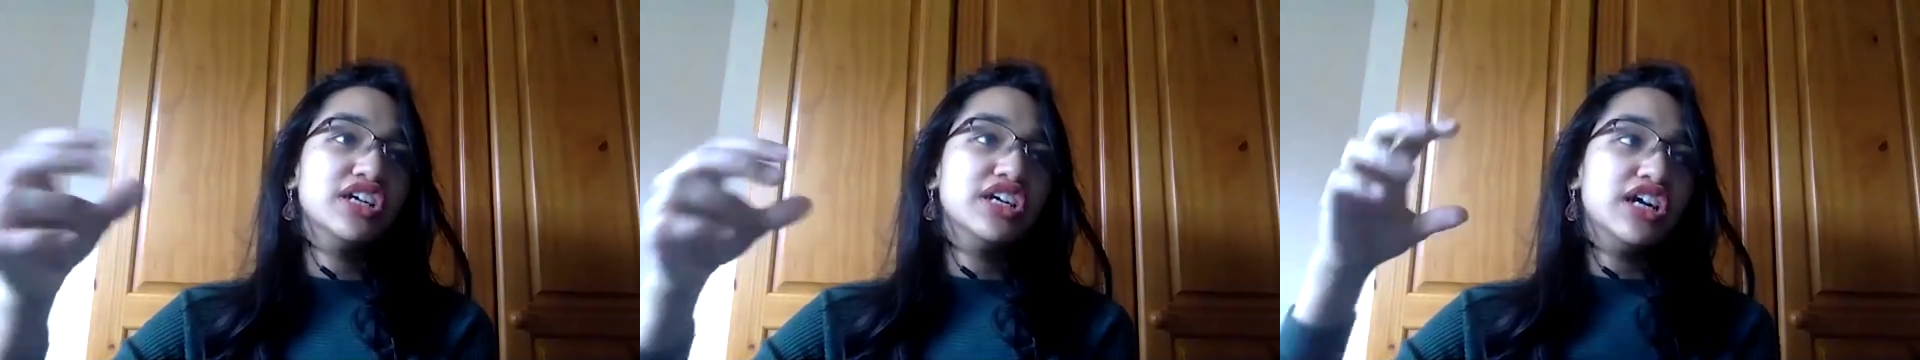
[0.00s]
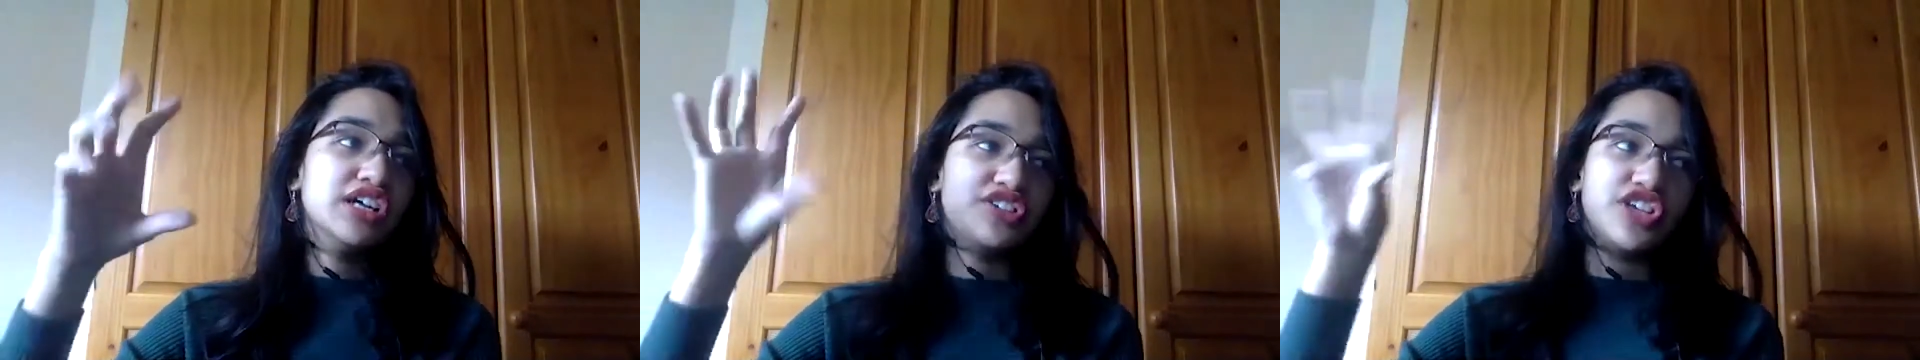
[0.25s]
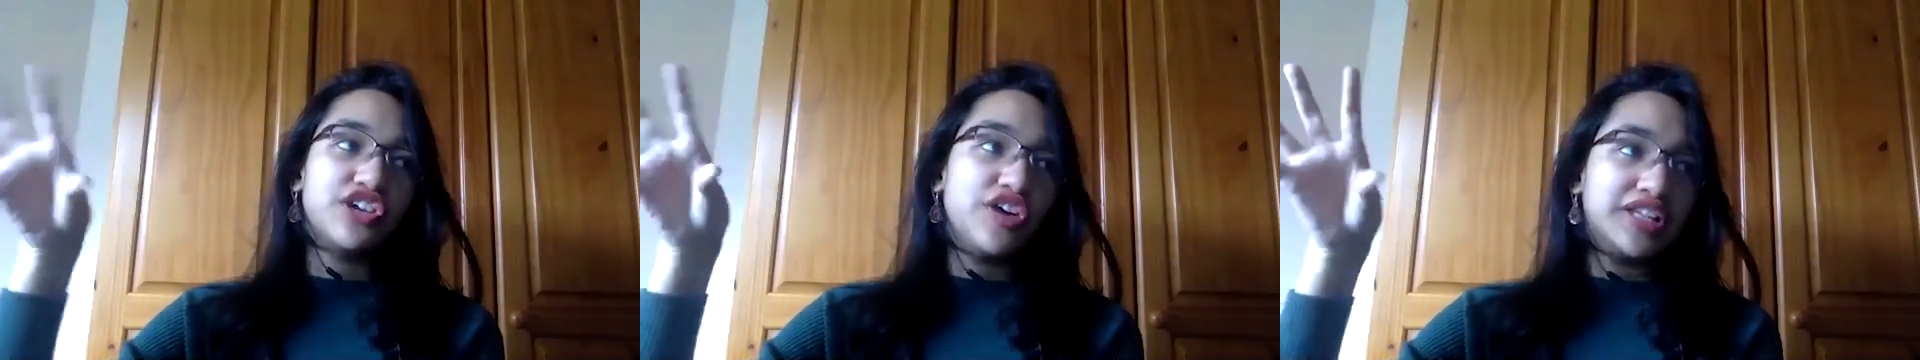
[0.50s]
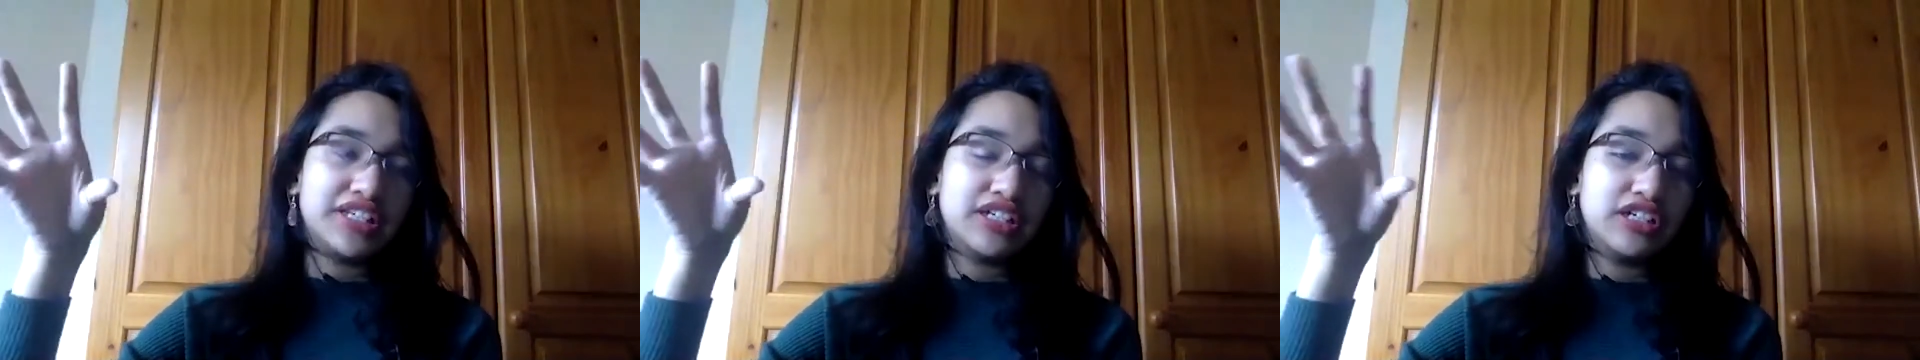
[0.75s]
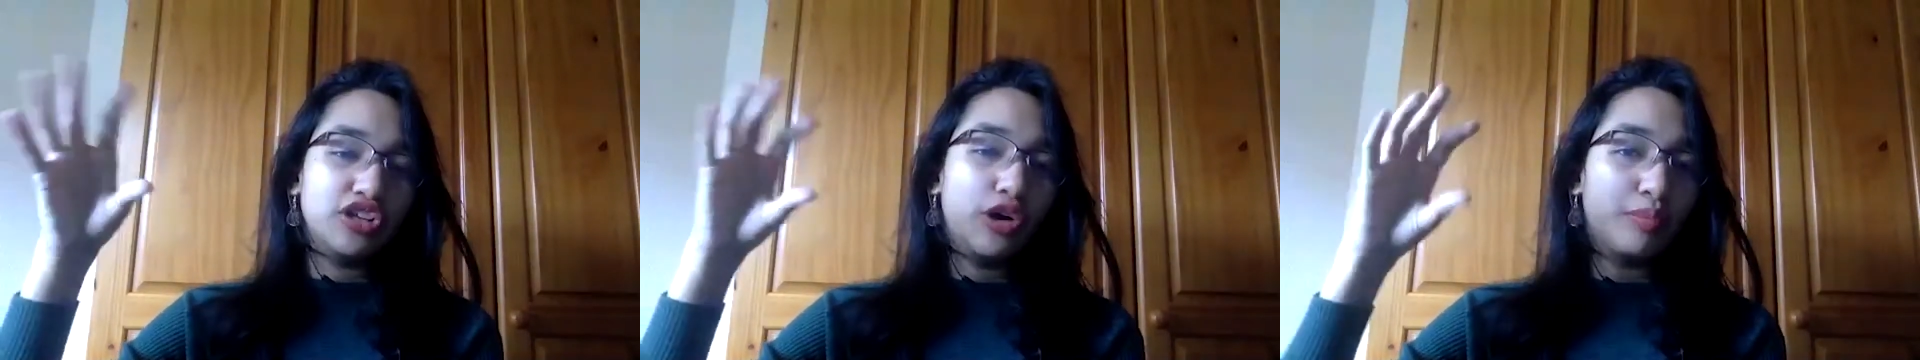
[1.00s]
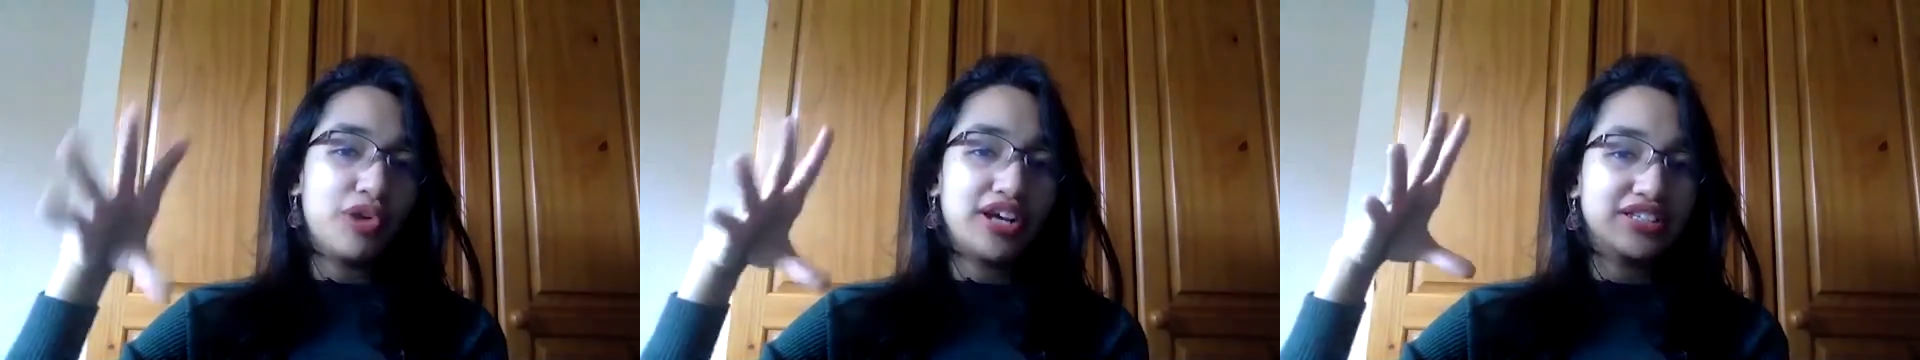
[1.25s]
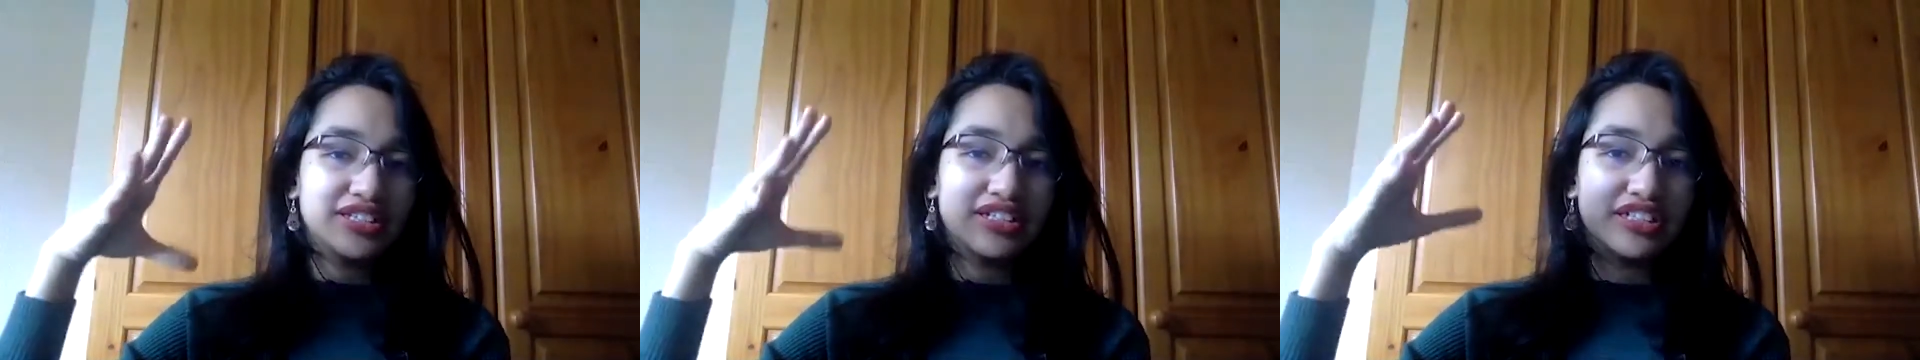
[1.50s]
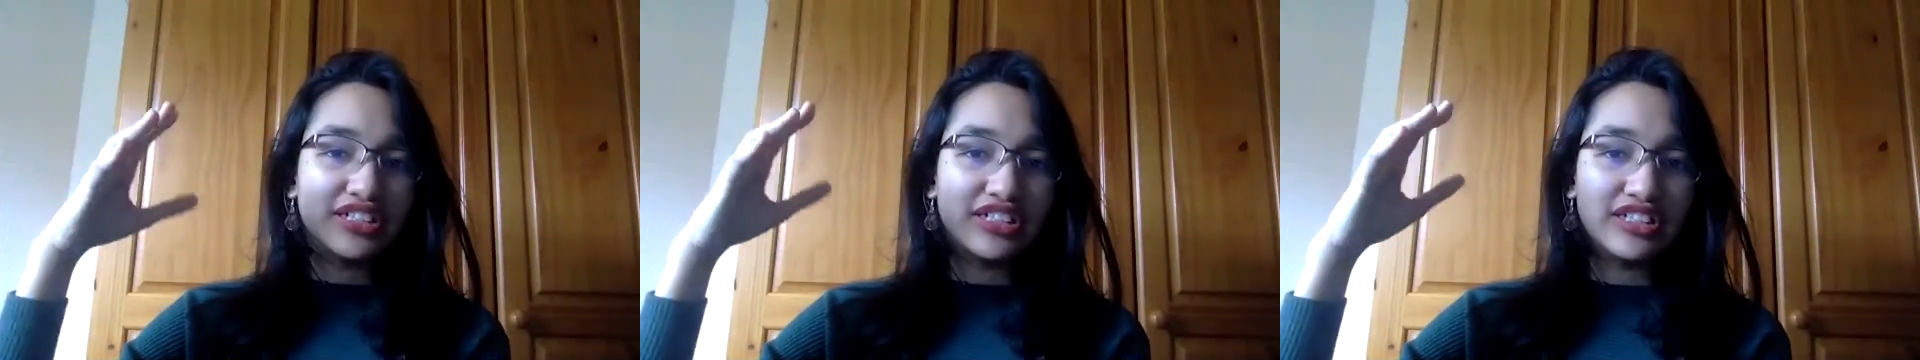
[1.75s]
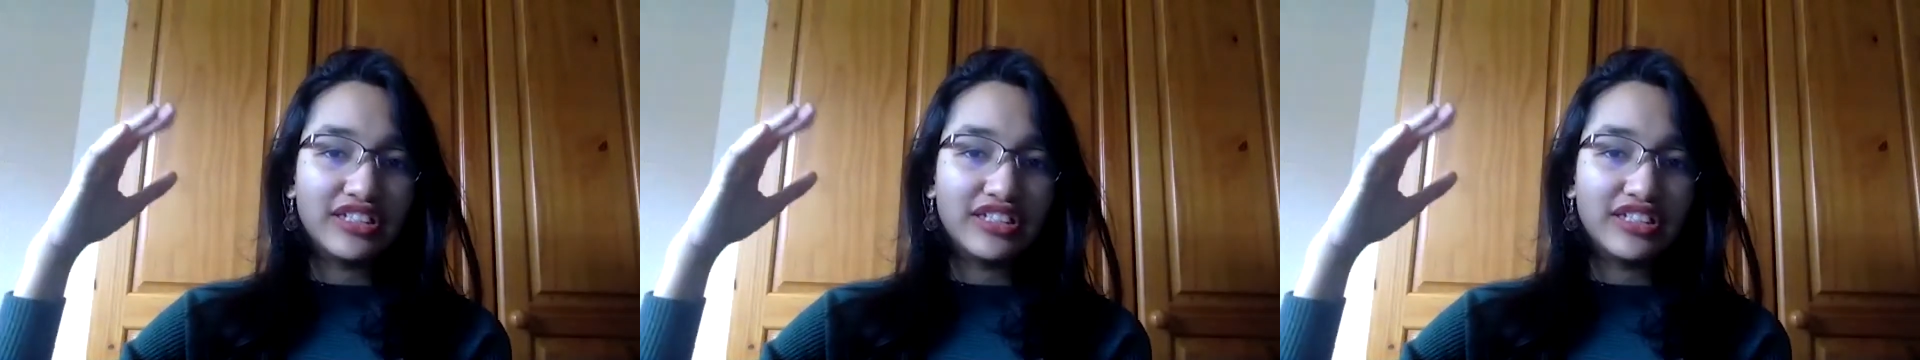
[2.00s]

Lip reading: a theoretical or practical